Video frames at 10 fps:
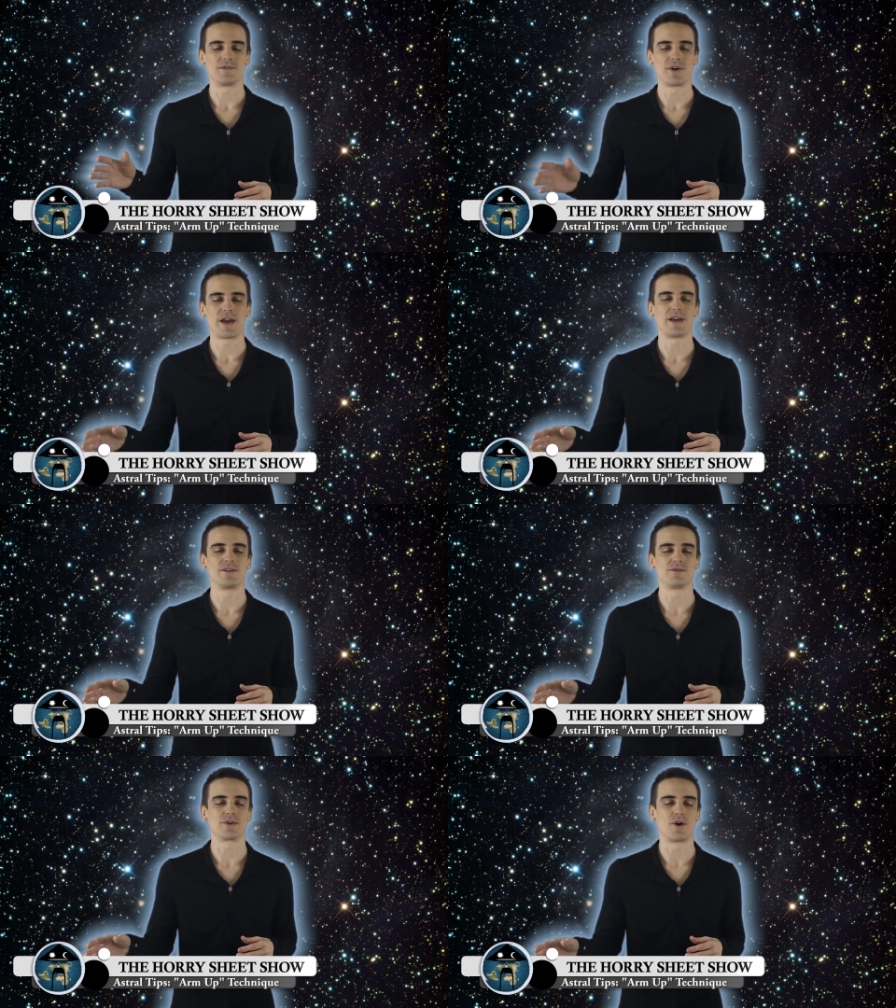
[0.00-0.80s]
hand
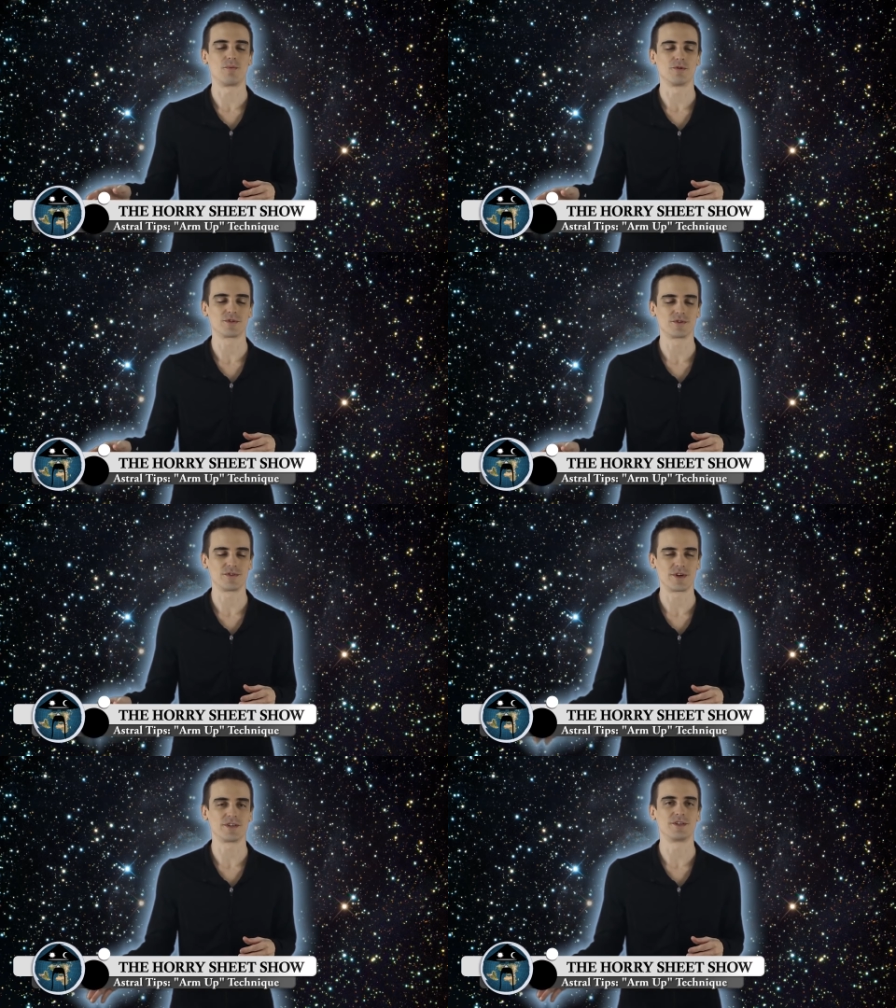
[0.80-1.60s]
is almost
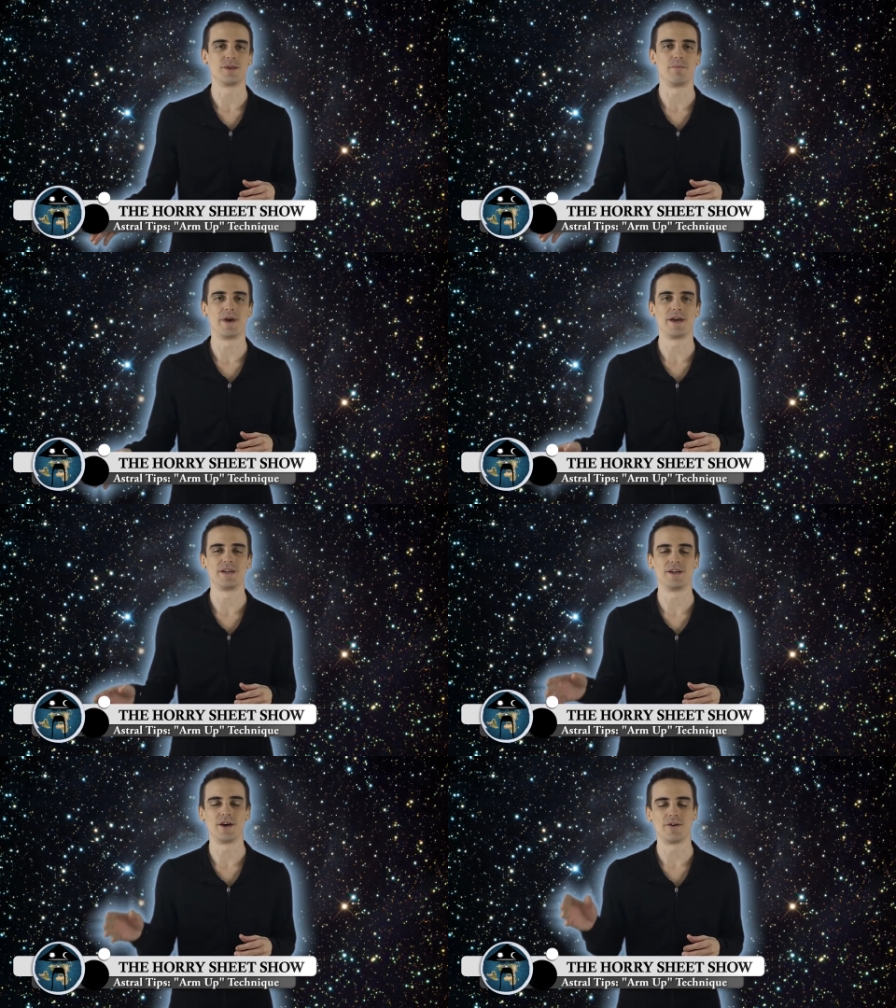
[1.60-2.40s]
touching the bed,
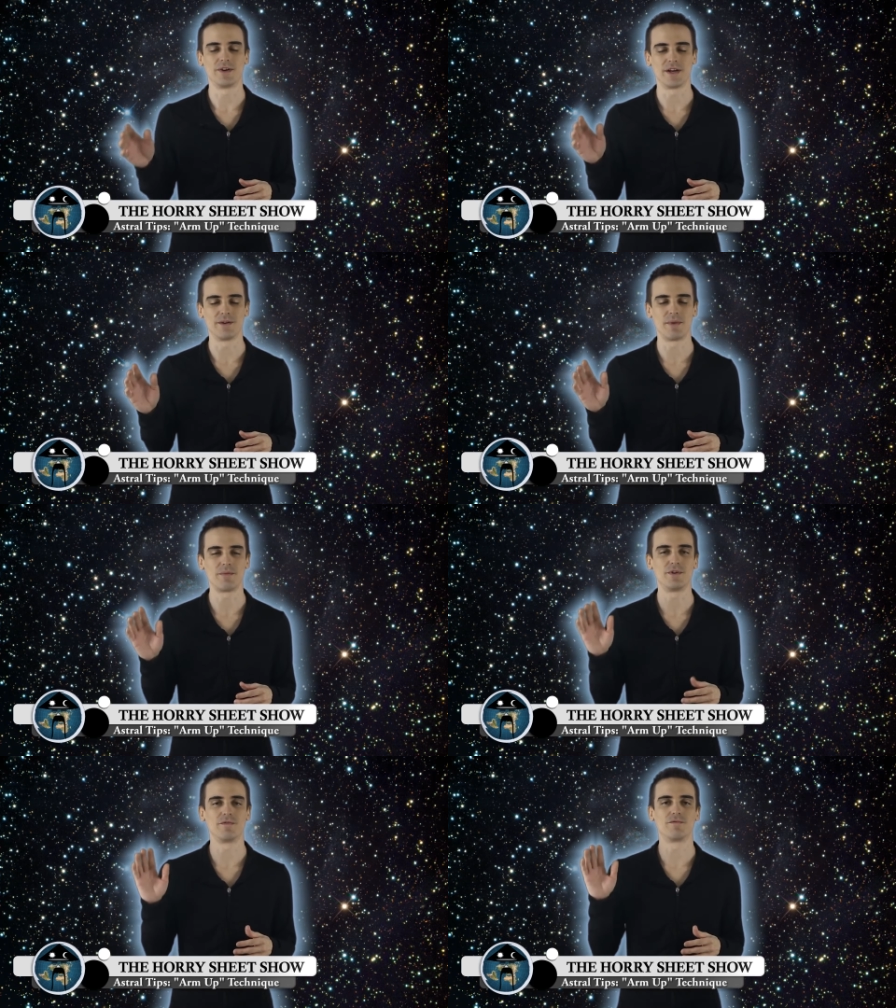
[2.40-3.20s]
and
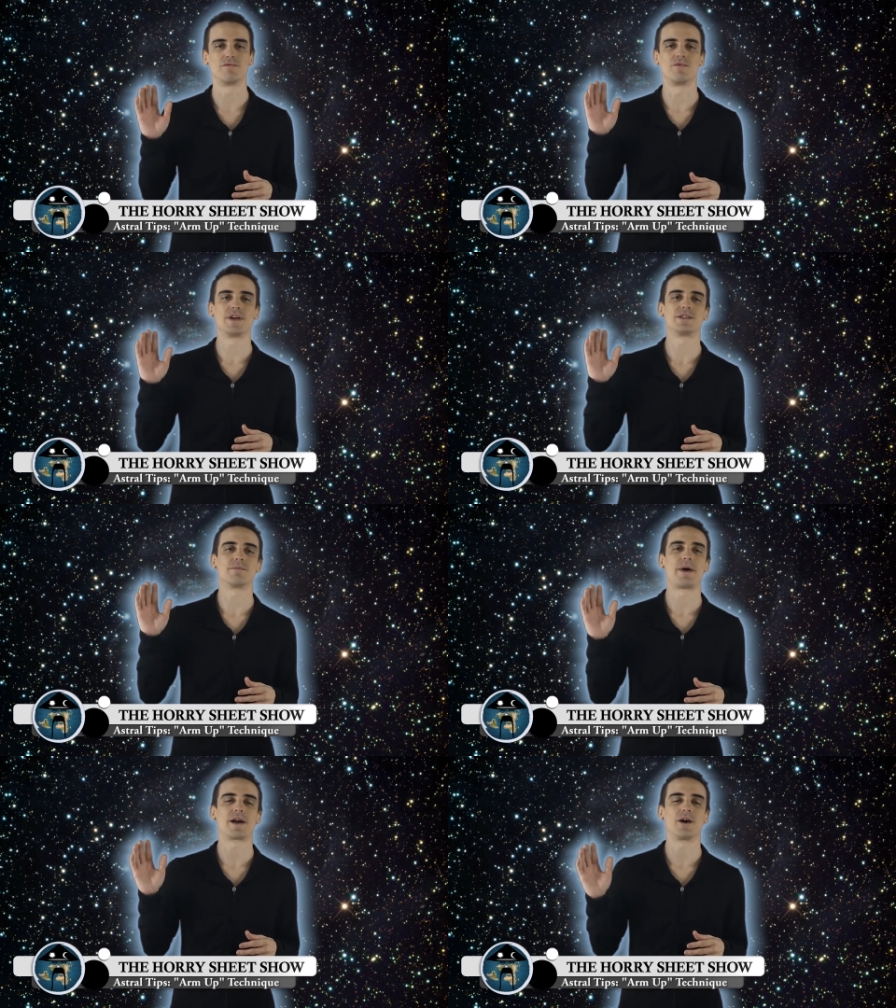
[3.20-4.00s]
maybe you've raised it
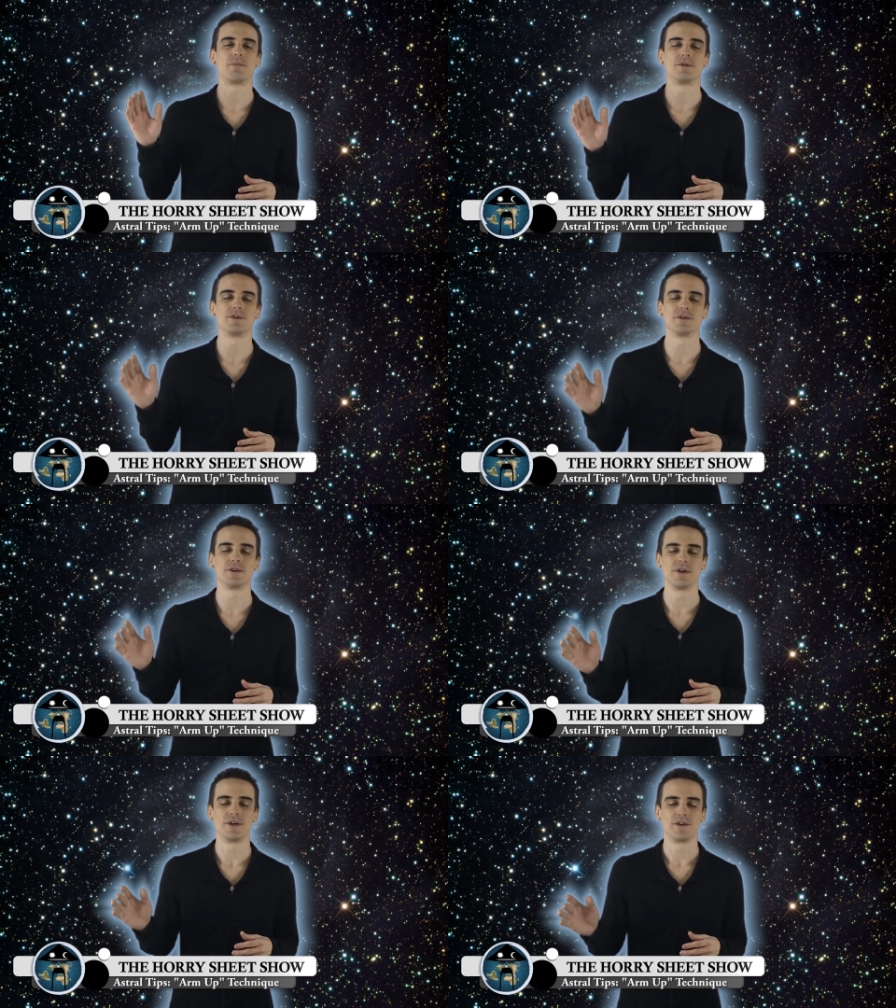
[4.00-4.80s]
back up and
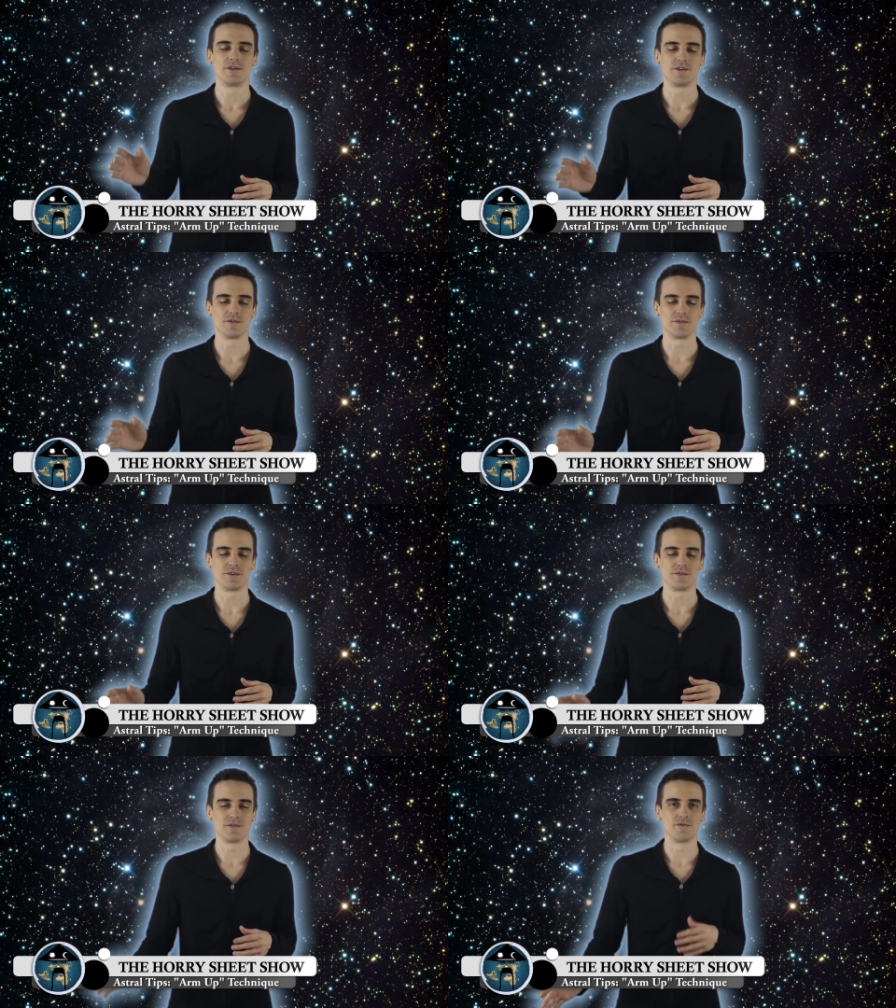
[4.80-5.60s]

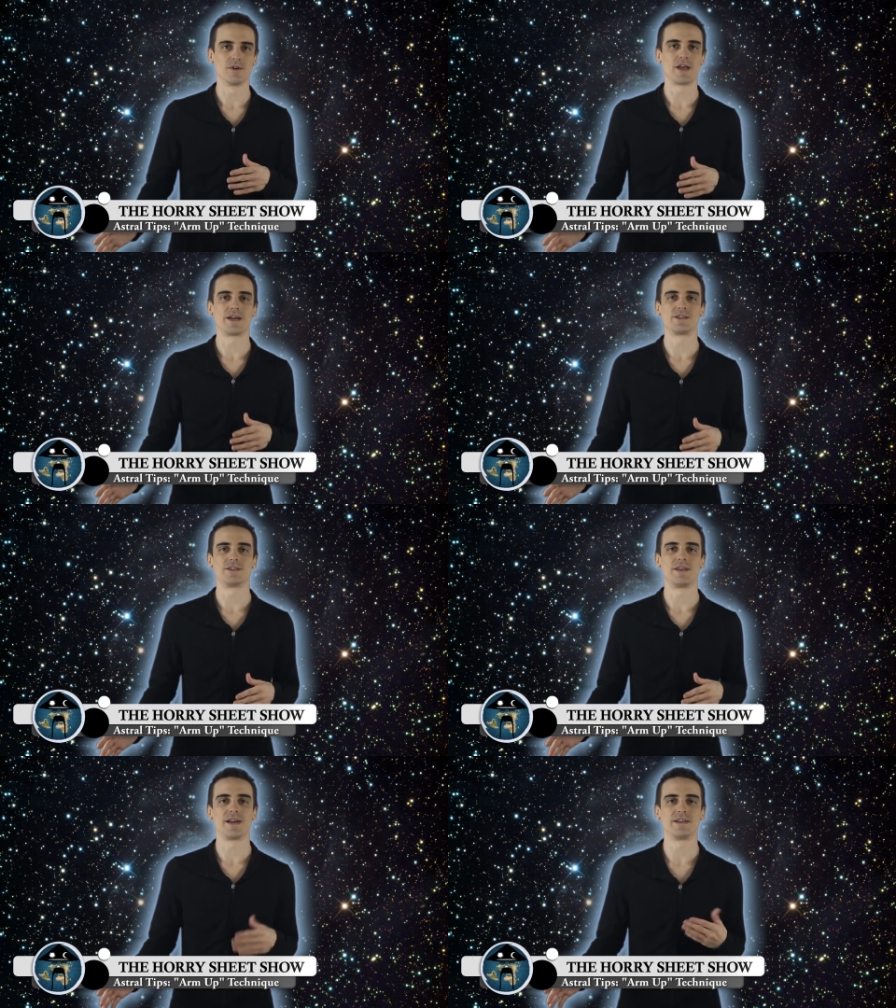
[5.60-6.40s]
you've
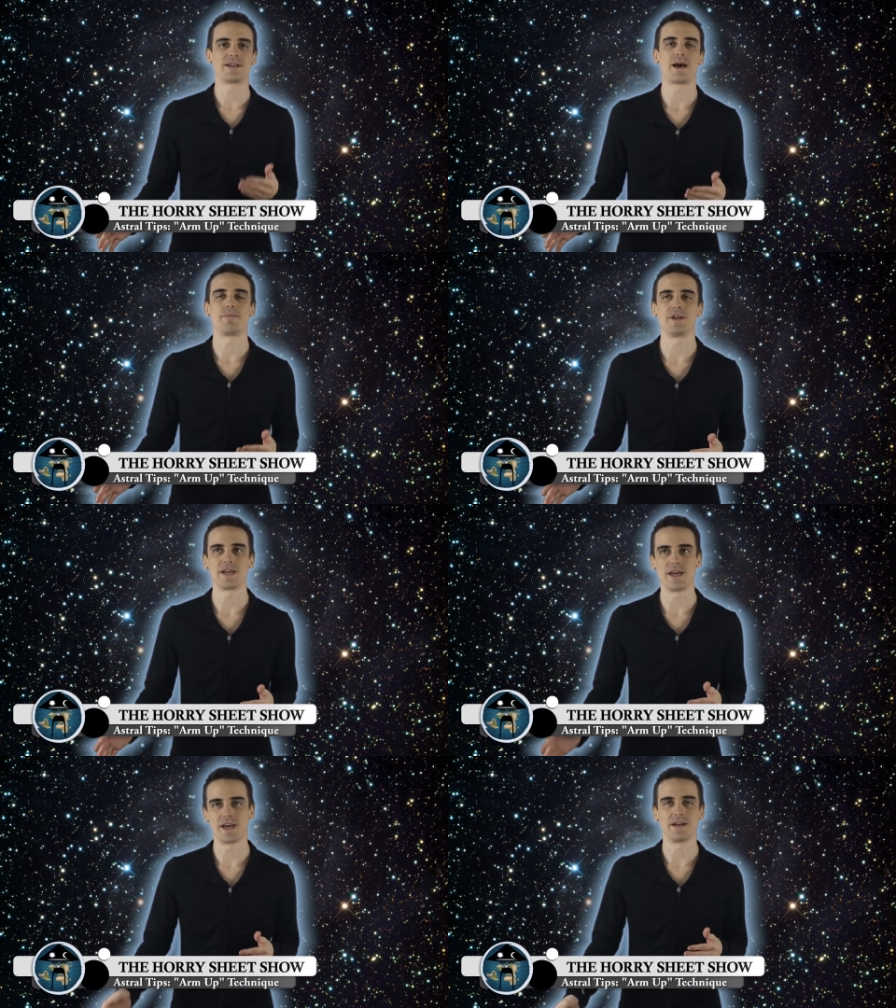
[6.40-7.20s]
realized that it's happened
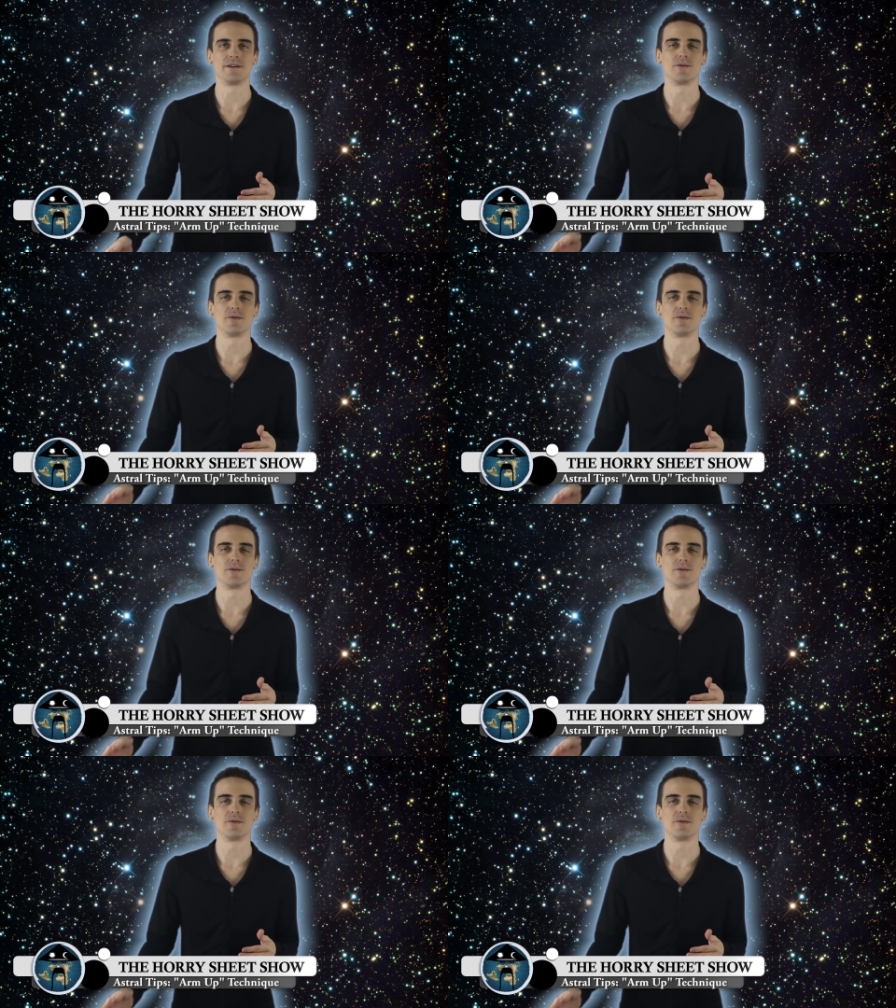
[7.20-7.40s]
again,